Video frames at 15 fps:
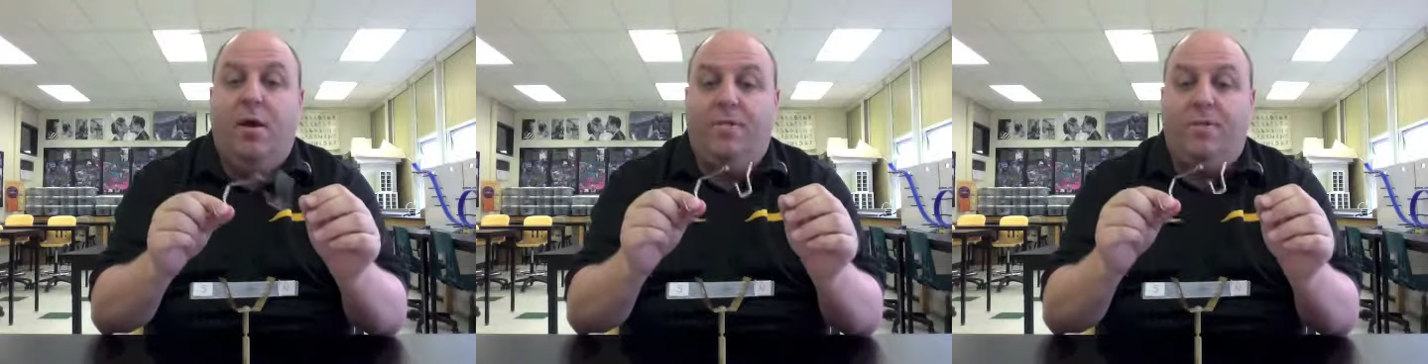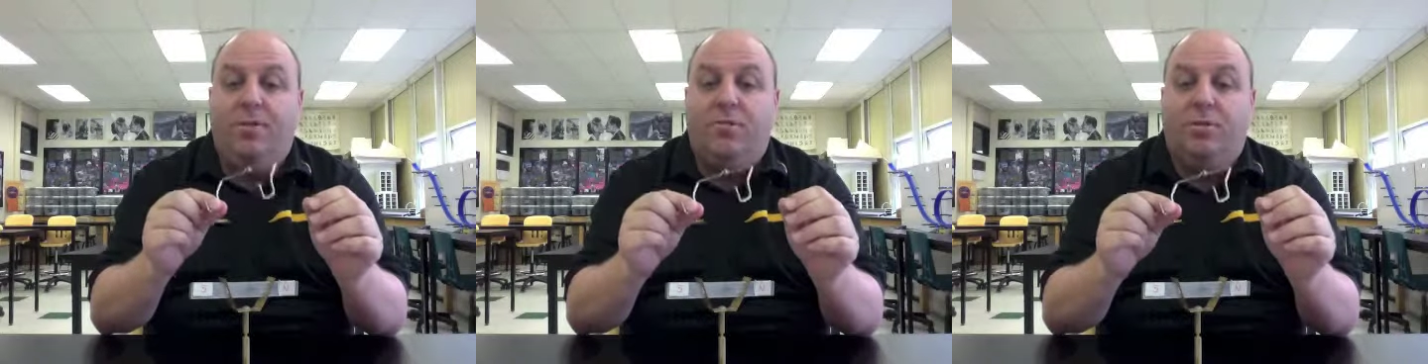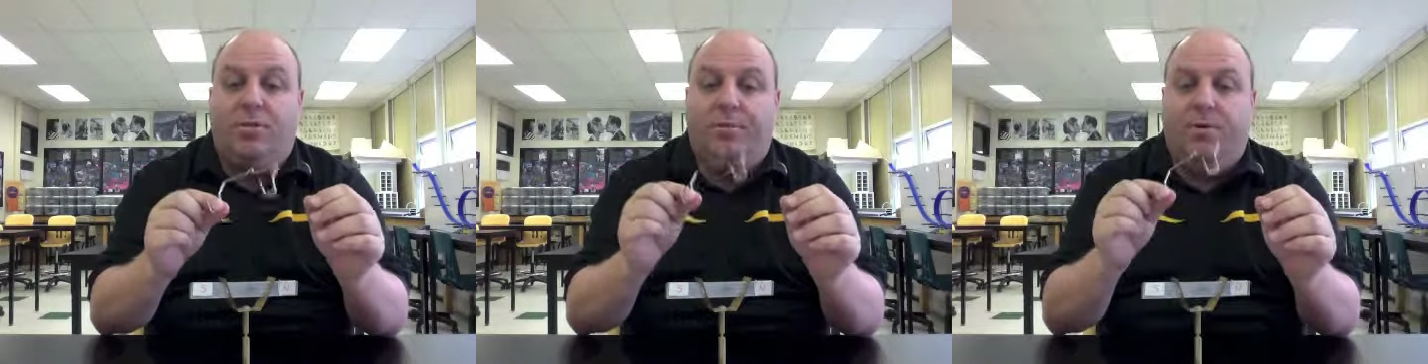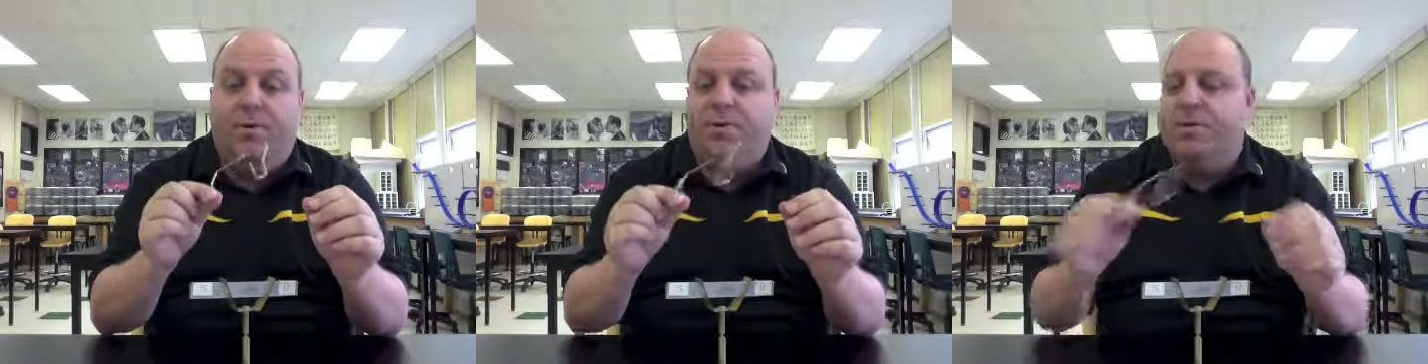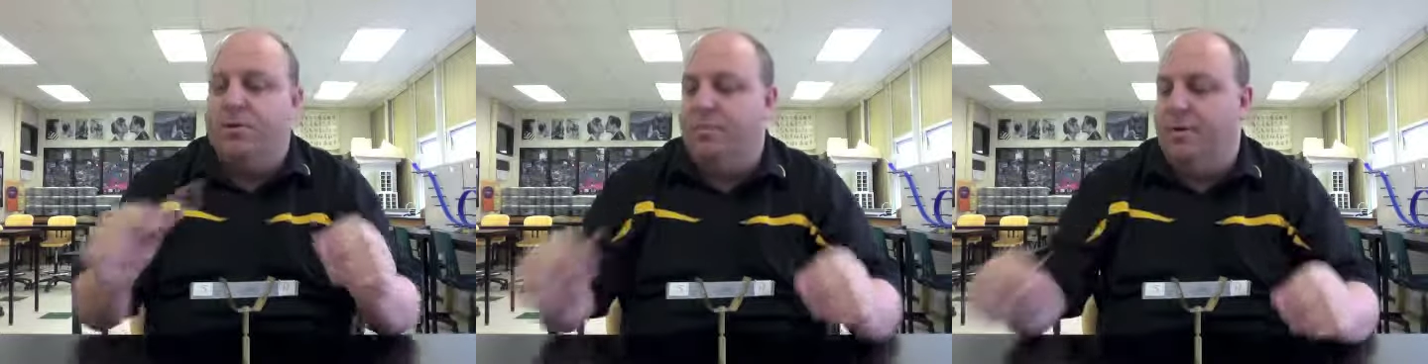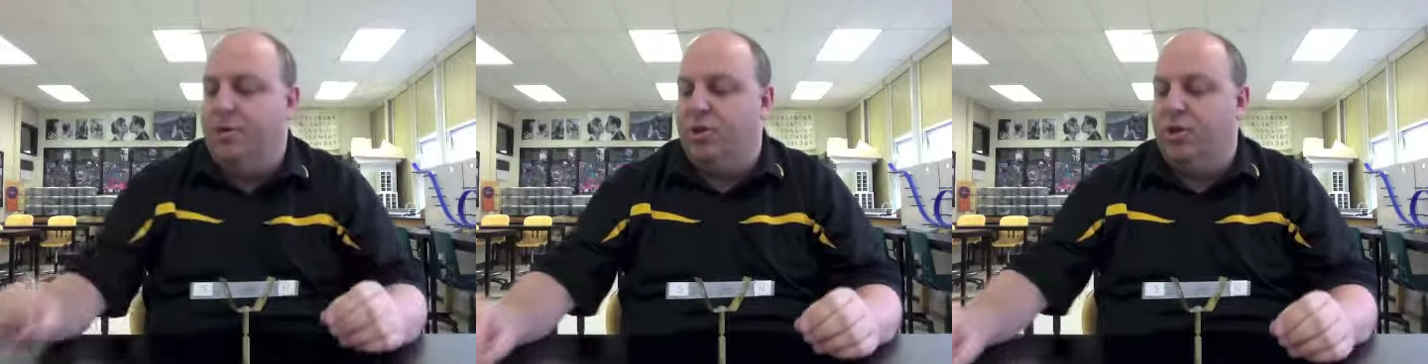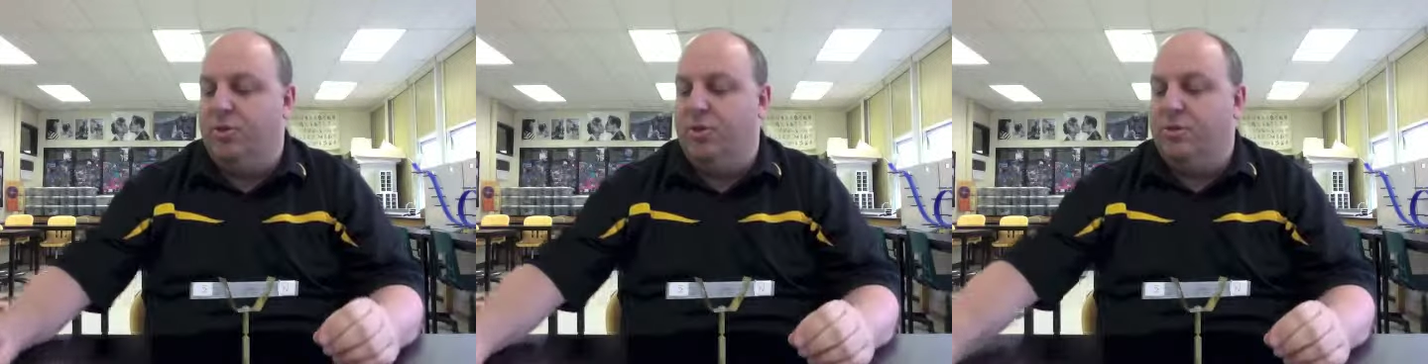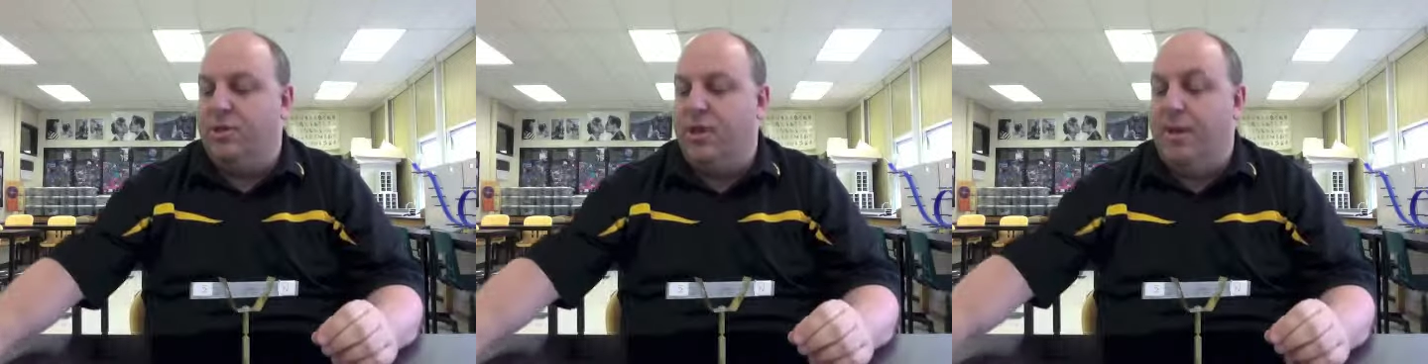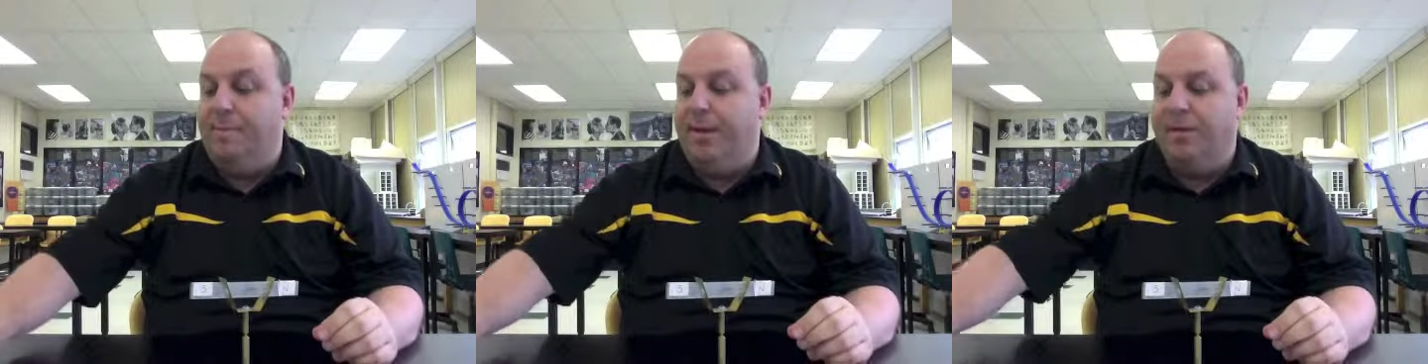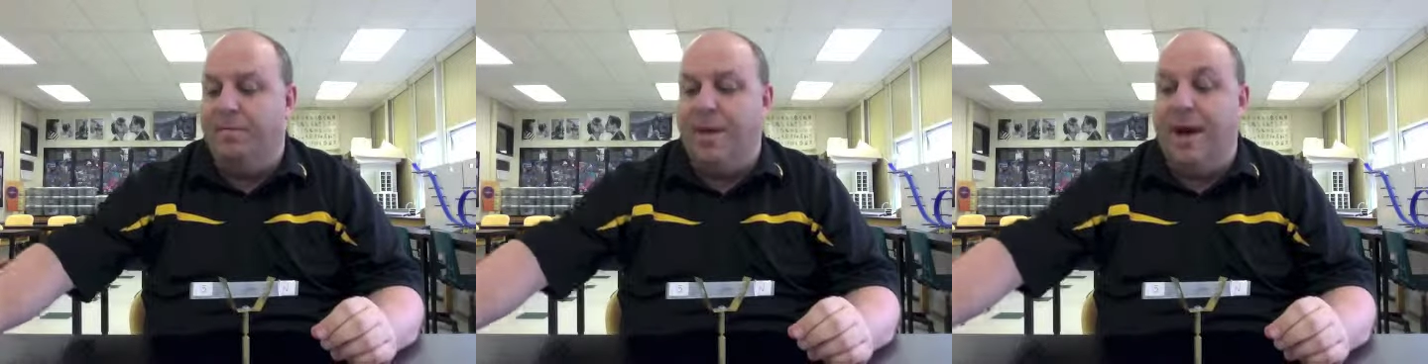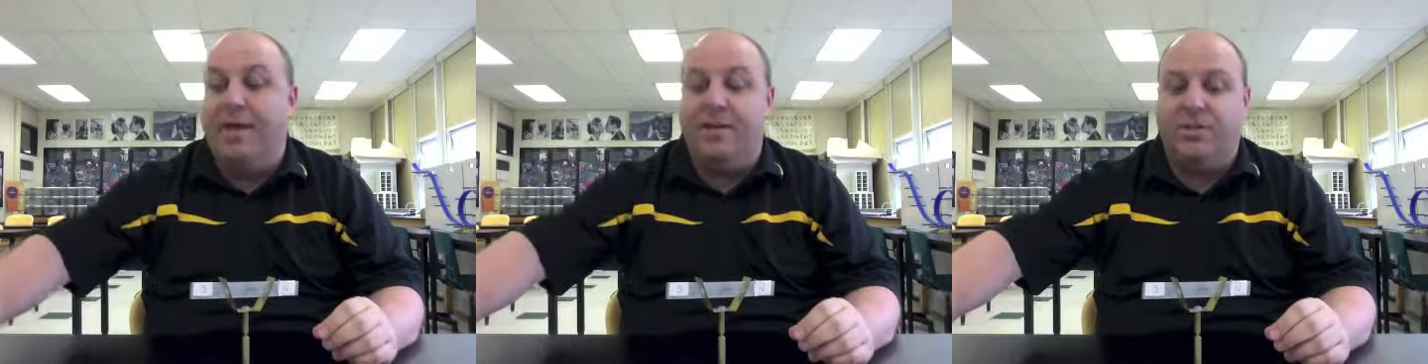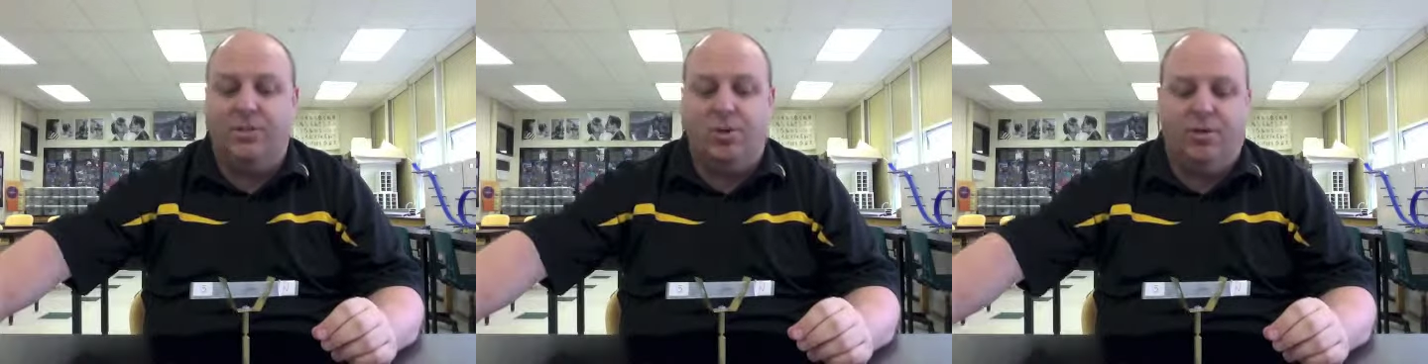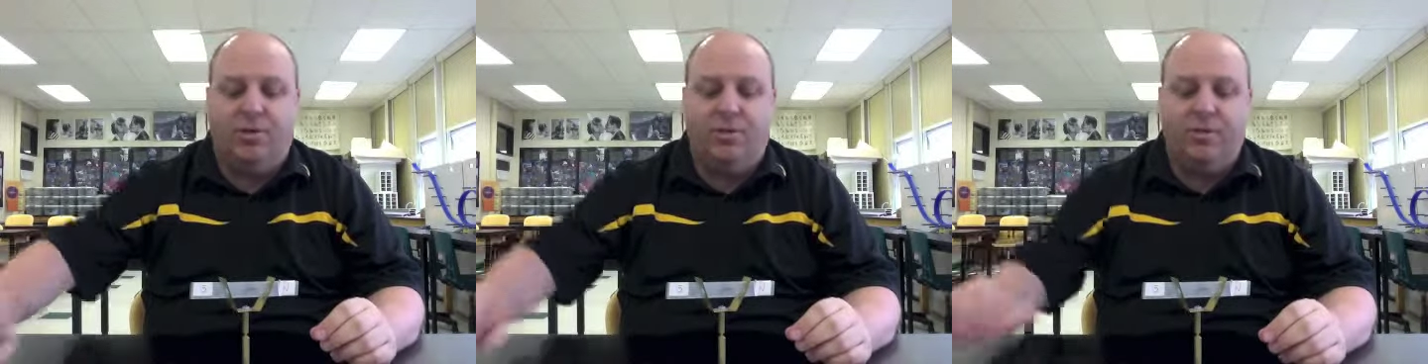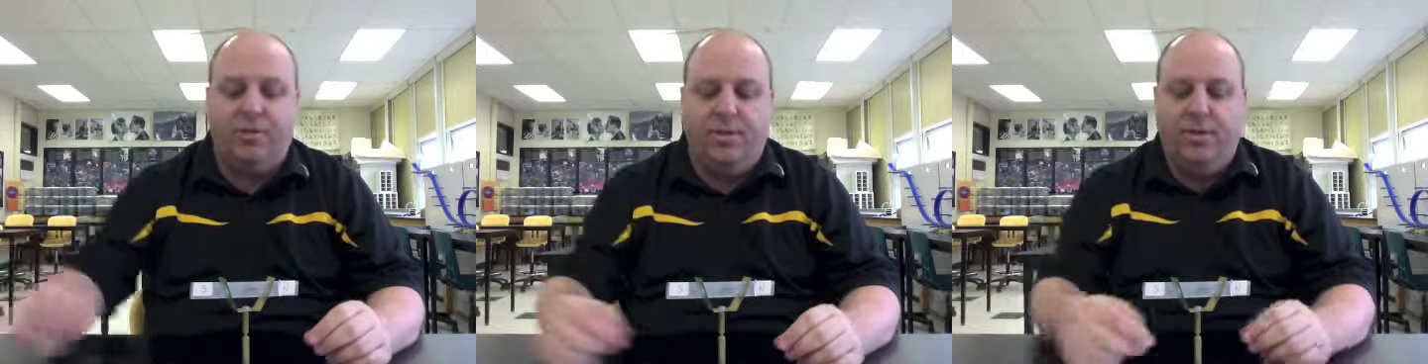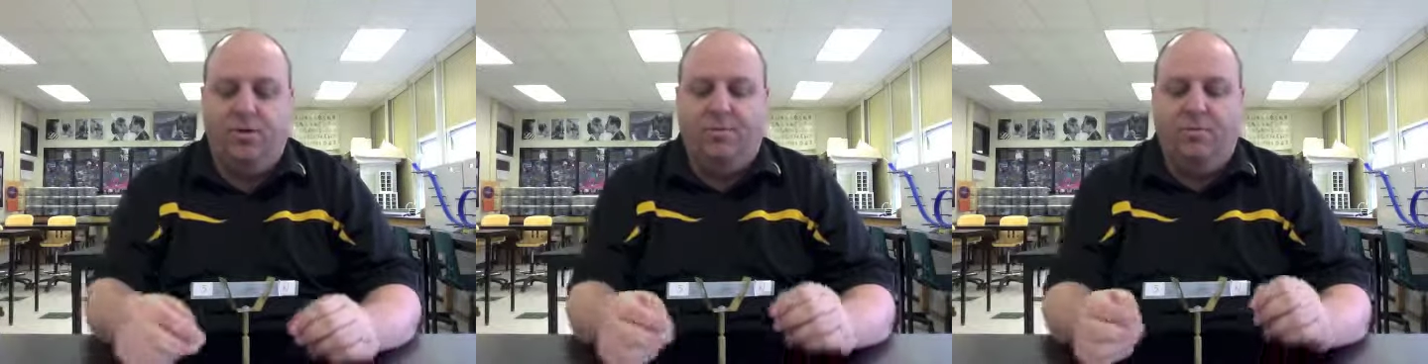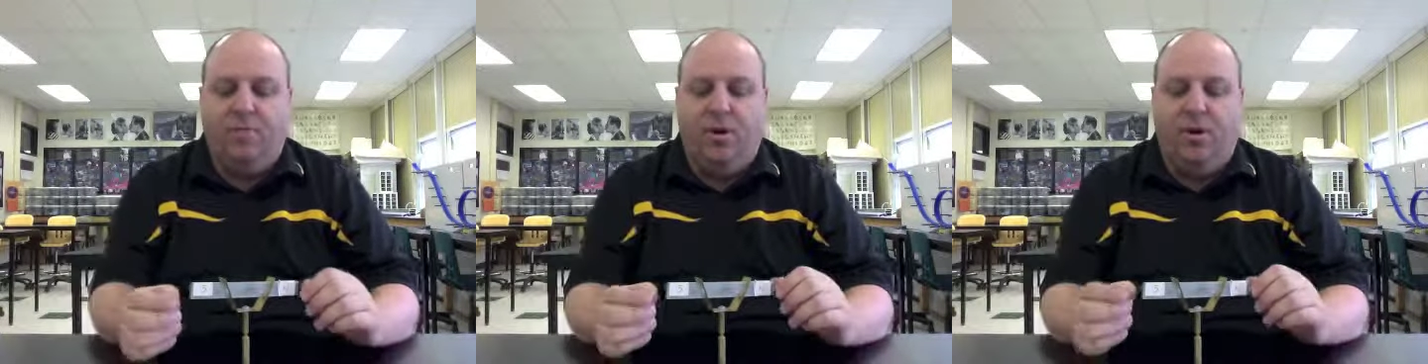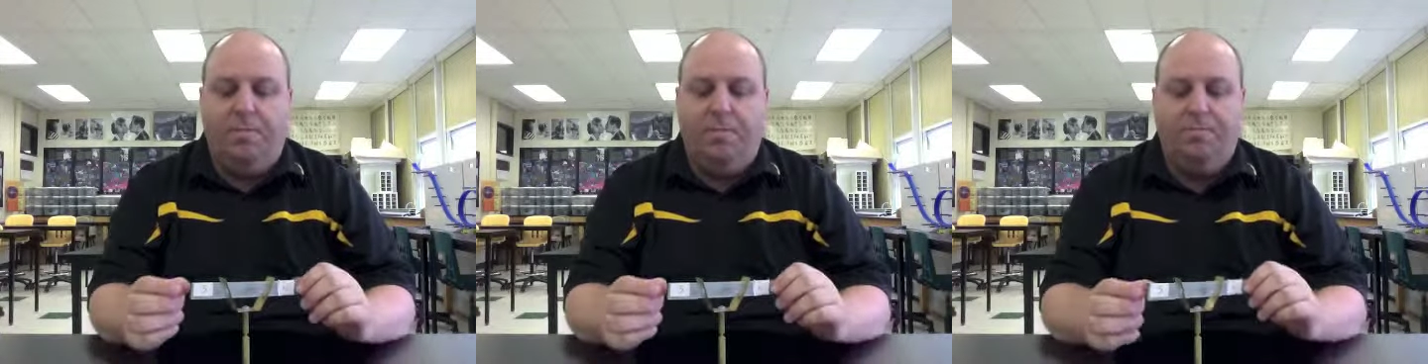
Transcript: If you use something like this, make sure you're taping the magnets on there so they don't fall.